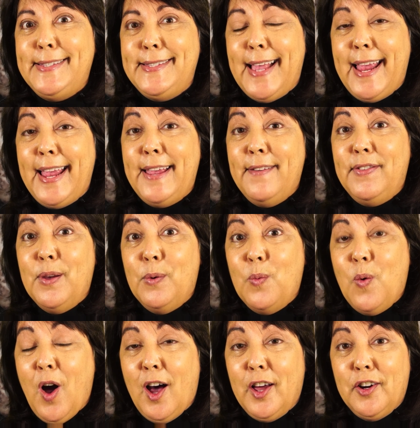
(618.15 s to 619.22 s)
save the
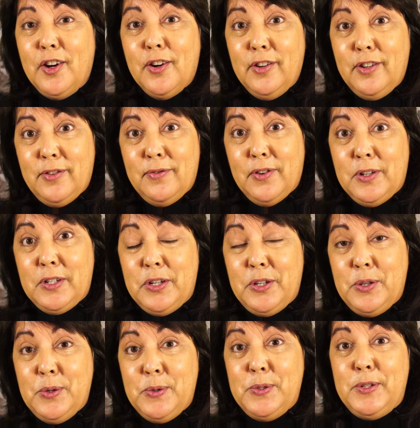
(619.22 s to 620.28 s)
water to
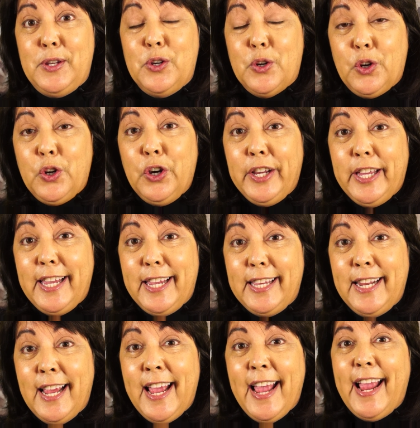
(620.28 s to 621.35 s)
use in your cooking,